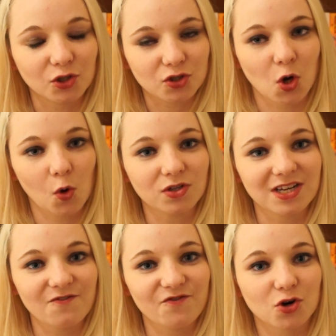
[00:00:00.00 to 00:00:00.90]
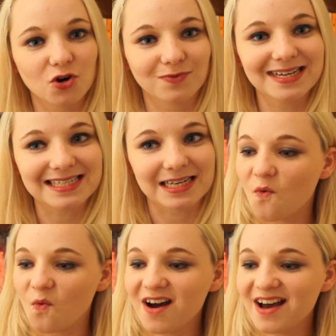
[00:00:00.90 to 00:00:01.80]
You're told it for a reason.
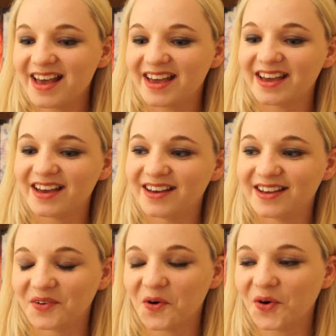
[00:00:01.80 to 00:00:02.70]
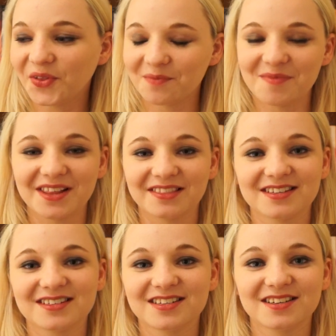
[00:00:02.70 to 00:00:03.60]
Why, in all the
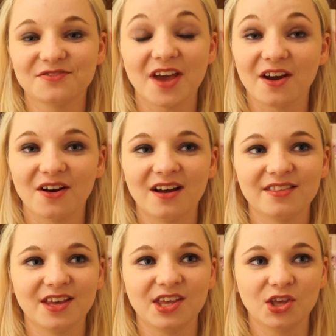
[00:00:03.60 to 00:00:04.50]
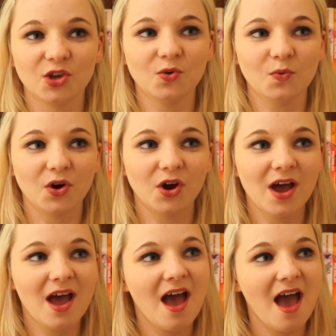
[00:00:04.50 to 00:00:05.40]
months, Feyre, that you were
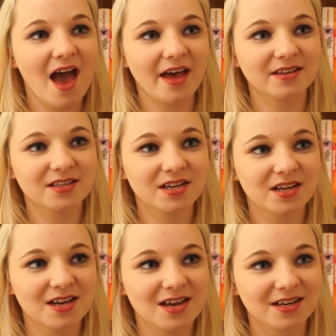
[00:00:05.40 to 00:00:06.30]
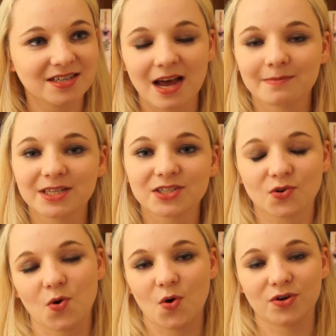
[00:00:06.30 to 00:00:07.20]
at Tamlin's
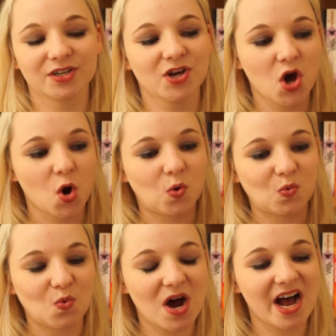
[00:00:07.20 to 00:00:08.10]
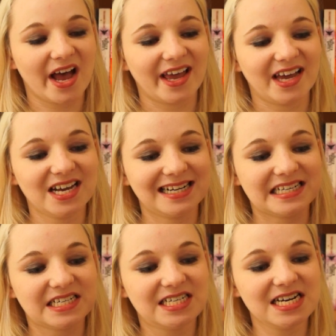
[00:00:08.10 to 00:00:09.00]
court, why
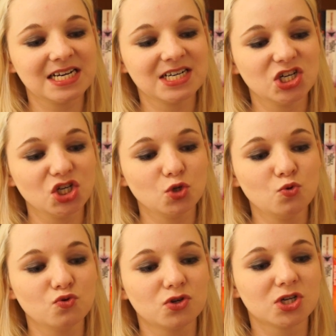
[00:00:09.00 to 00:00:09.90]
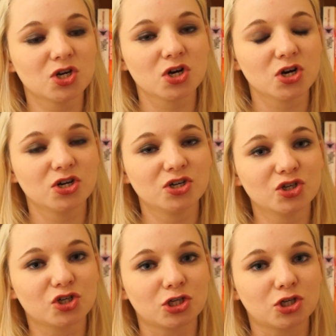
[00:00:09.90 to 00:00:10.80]
didn't you
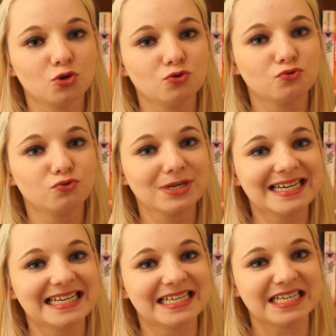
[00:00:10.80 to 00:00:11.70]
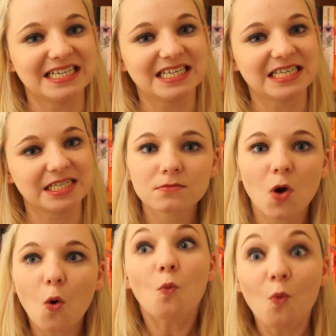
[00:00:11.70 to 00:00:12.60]
learn to read?
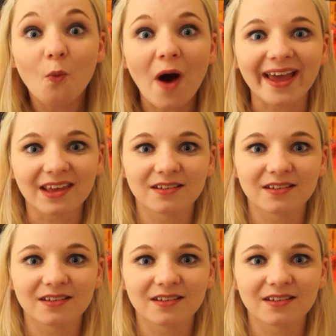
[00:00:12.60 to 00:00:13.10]
Why?